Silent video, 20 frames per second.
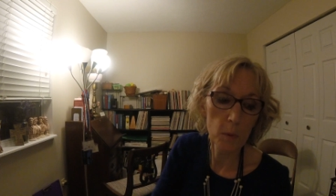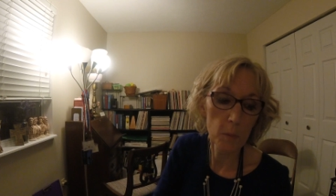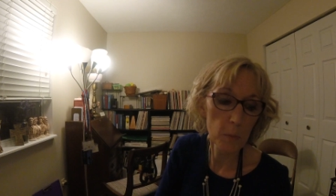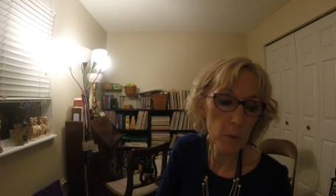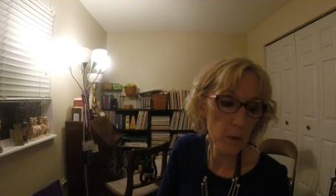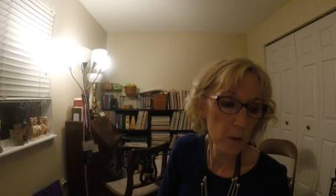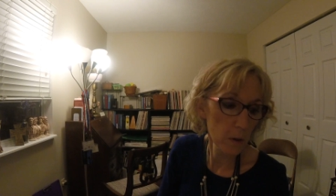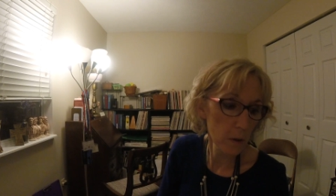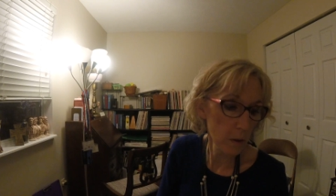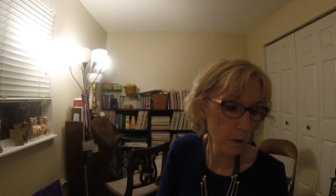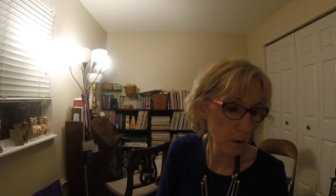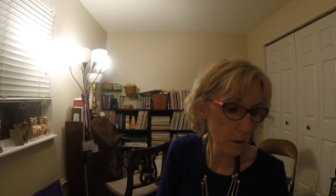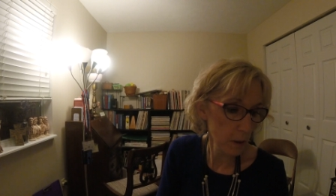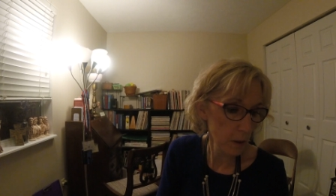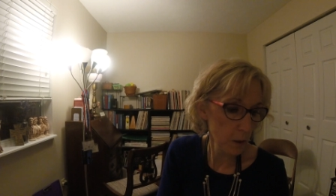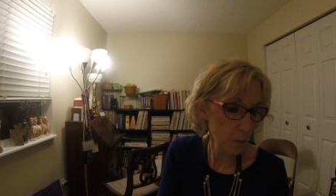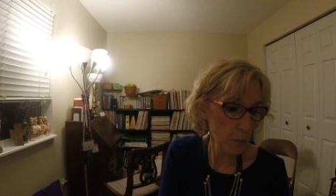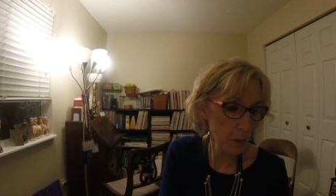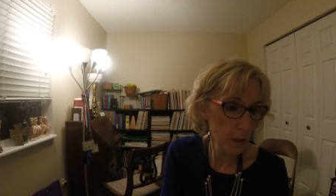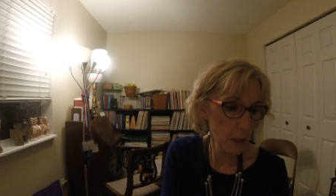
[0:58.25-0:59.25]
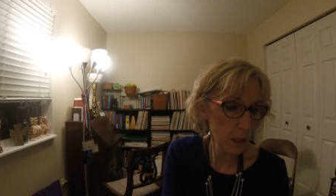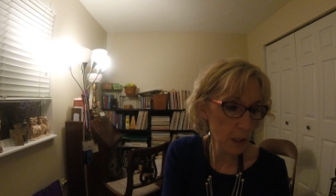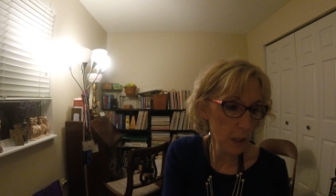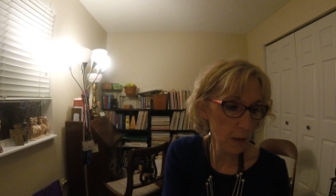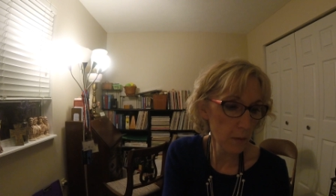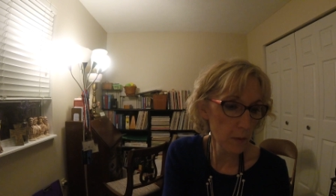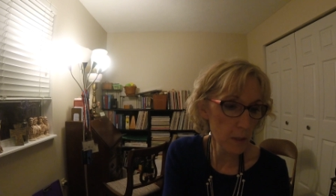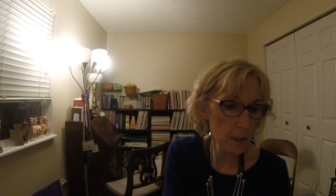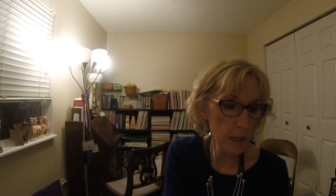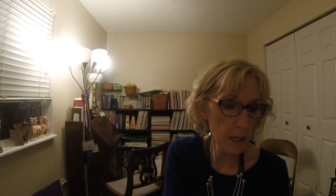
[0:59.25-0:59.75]
Remember there at the
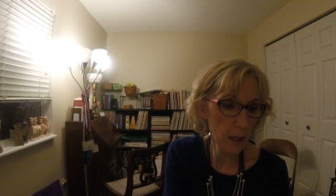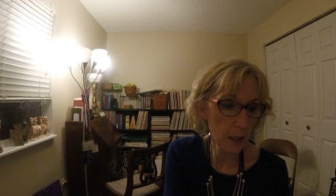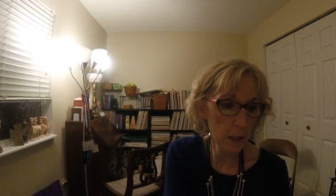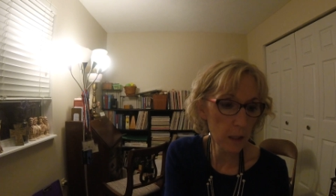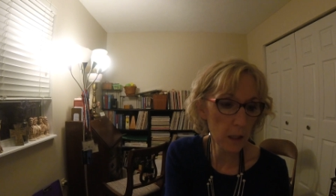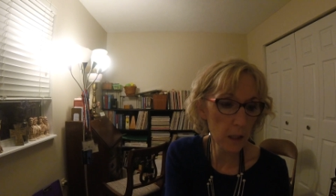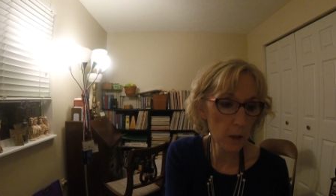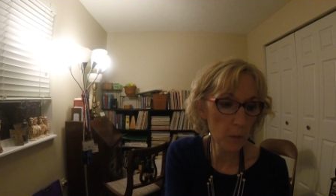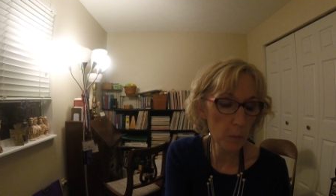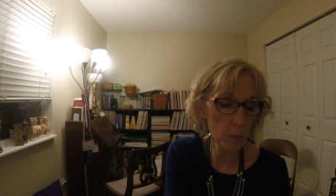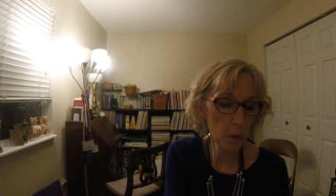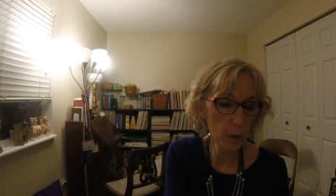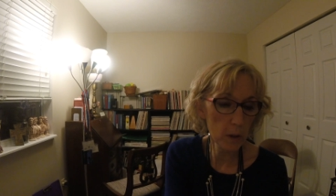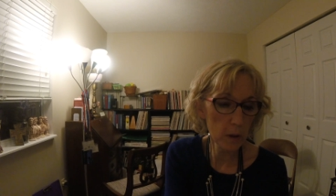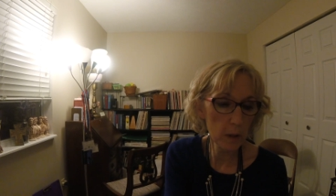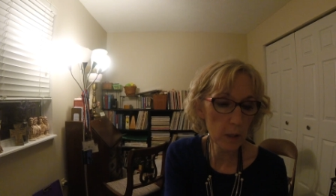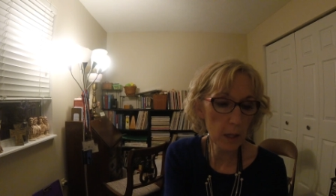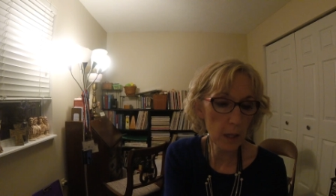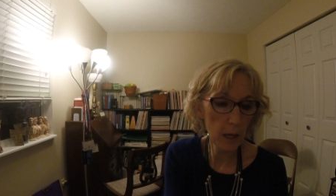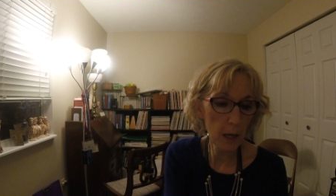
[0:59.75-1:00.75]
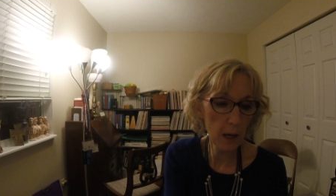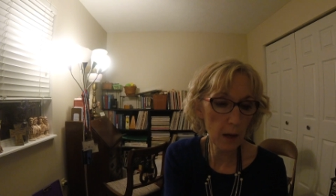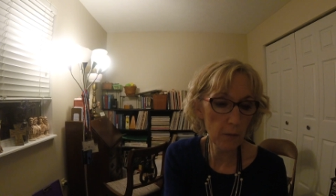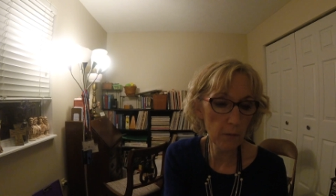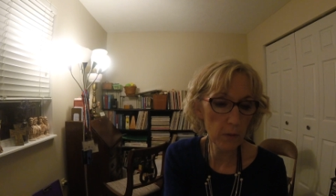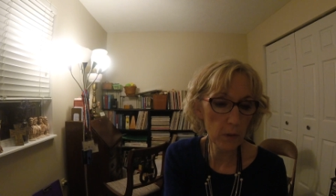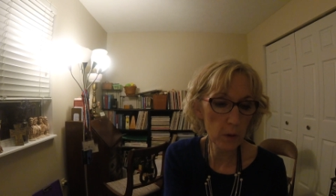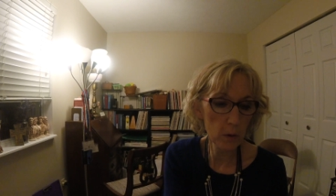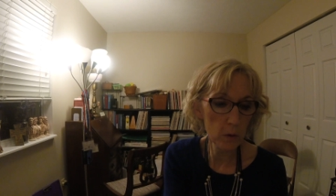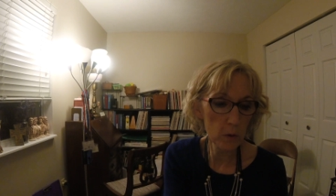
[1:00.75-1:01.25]
beginning of the technique book, they
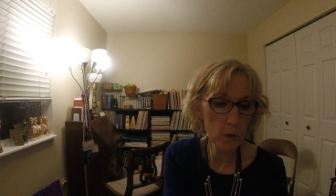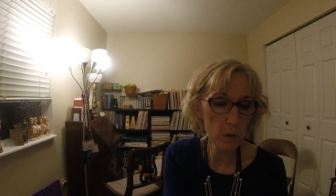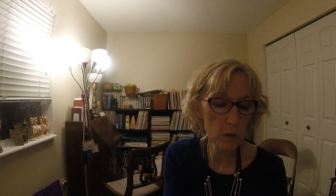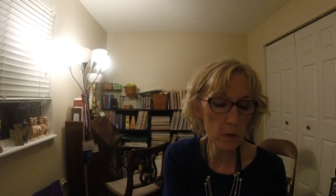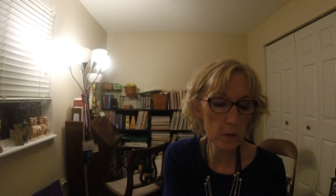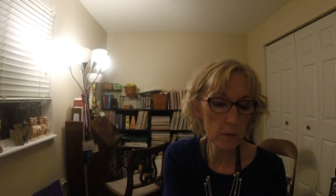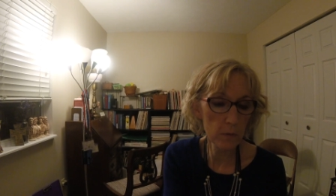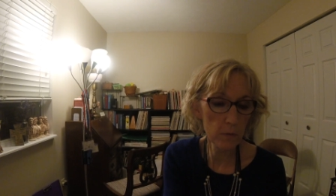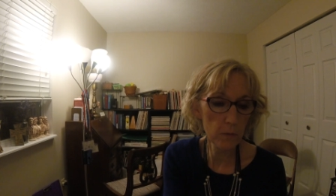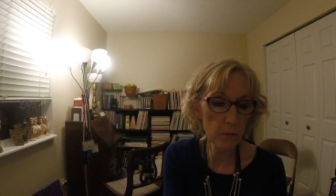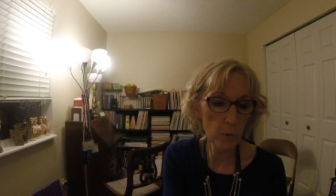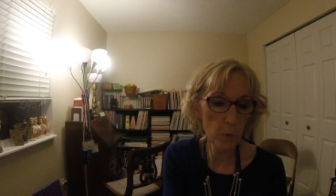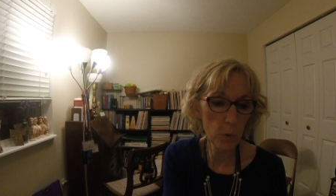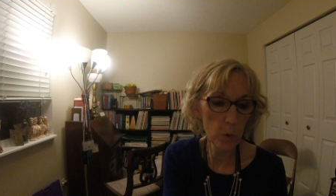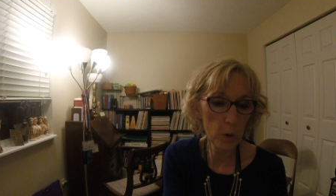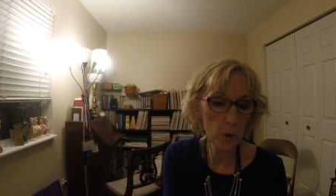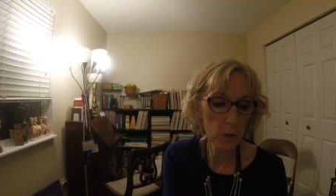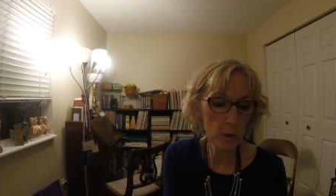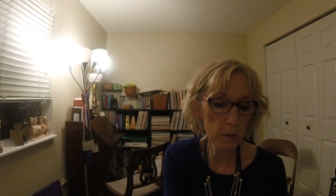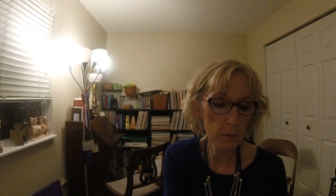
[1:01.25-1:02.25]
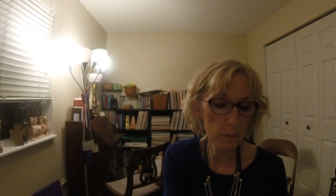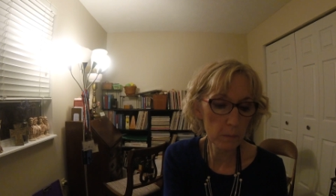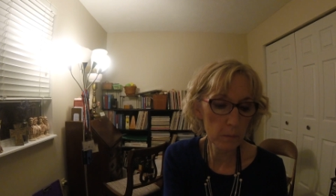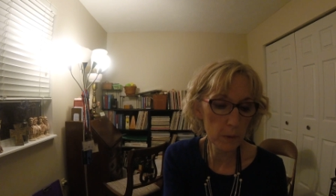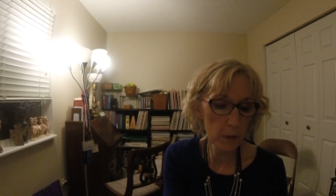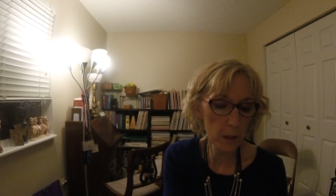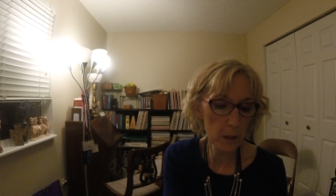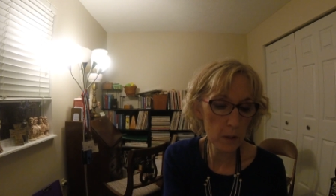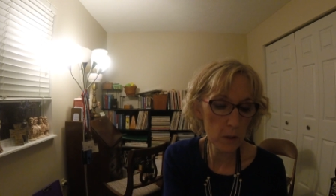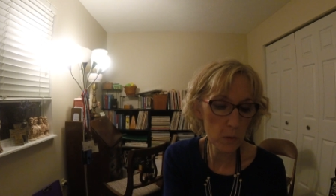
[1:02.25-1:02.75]
have those four
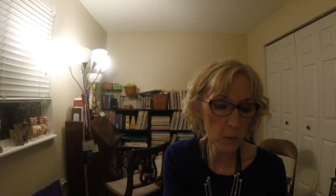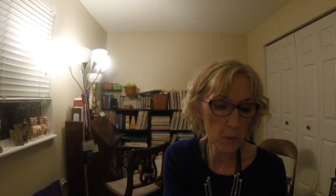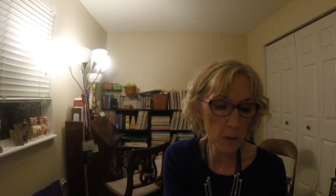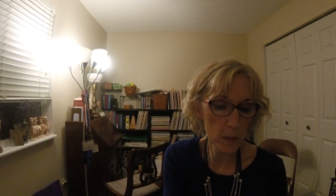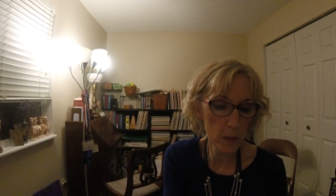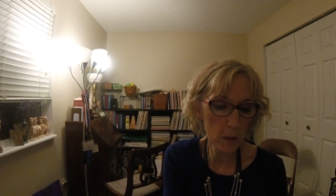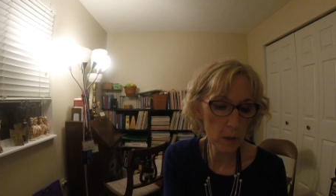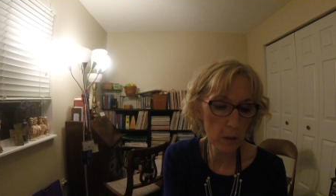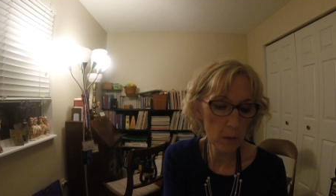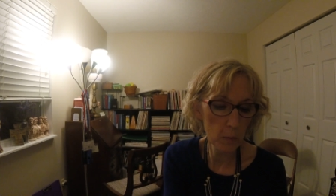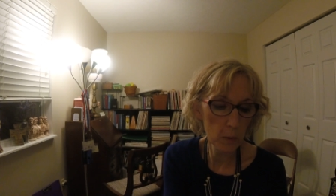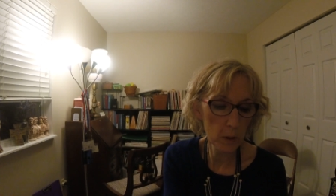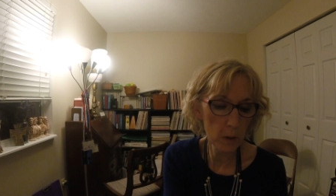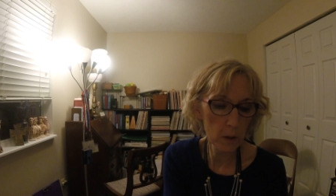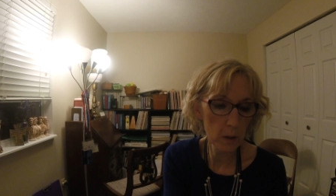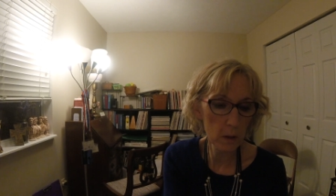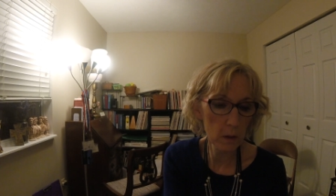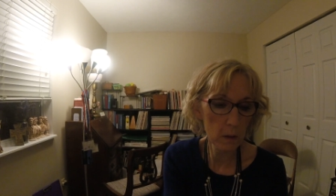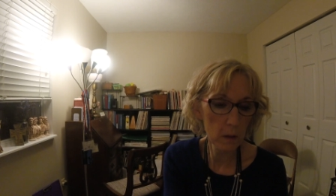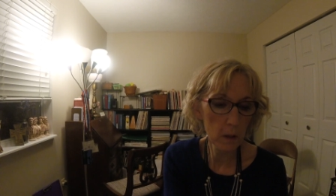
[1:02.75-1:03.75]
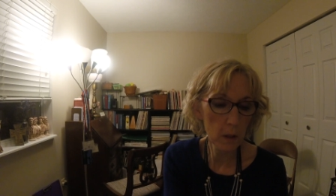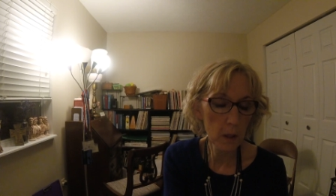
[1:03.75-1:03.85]
things. We started with the